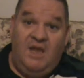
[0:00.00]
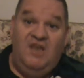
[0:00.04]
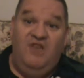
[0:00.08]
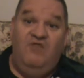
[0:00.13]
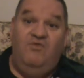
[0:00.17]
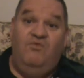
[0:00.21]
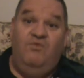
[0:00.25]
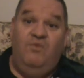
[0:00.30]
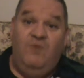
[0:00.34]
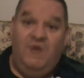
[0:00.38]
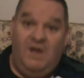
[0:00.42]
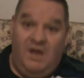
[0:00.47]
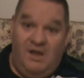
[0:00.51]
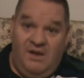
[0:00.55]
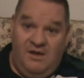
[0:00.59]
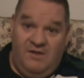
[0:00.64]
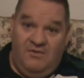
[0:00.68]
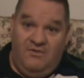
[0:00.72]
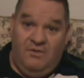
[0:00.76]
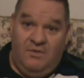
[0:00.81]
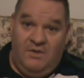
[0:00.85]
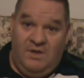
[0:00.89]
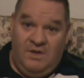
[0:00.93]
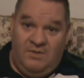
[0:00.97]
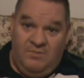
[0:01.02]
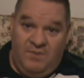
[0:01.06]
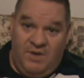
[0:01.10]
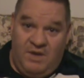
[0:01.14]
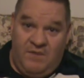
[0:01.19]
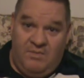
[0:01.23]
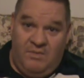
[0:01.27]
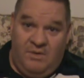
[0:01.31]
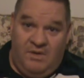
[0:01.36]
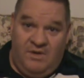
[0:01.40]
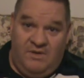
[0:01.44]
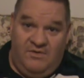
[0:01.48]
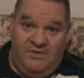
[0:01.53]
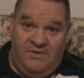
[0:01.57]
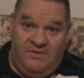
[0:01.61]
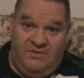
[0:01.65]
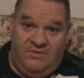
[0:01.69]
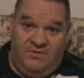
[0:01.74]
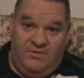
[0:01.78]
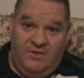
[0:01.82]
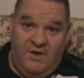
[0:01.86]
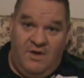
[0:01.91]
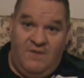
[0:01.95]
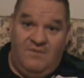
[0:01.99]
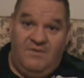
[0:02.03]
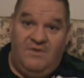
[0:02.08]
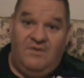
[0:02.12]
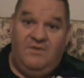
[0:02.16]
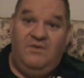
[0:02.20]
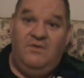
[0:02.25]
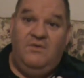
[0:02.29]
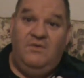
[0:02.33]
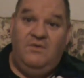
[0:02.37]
You're really doing people a disservice.